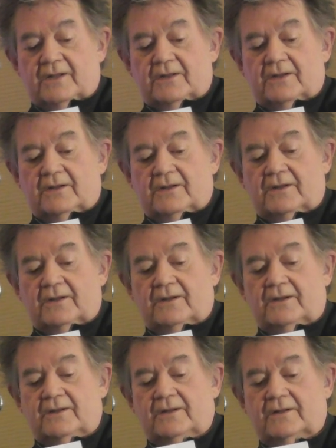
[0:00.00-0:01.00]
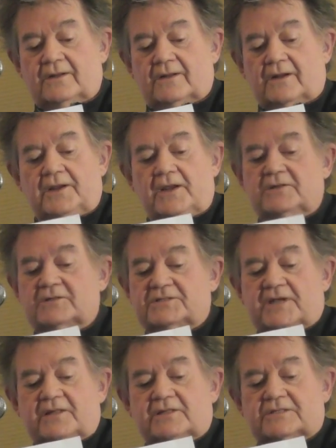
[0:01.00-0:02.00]
Eh, I hate to
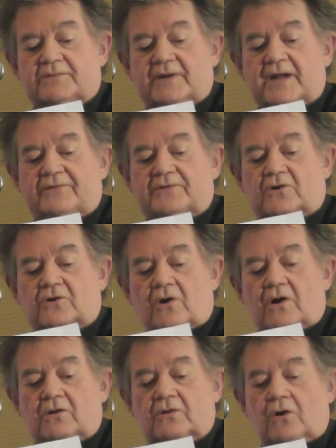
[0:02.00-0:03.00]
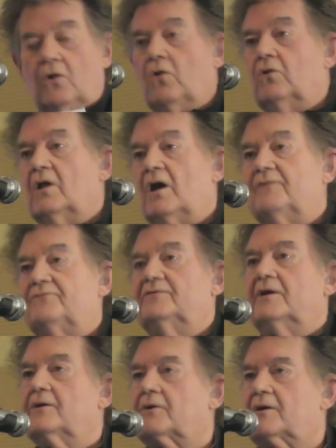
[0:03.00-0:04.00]
say this, but I have to call Olaf
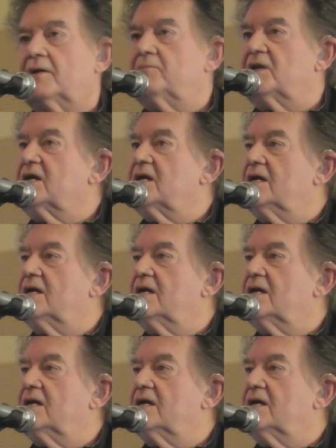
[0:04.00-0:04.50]
Gremy.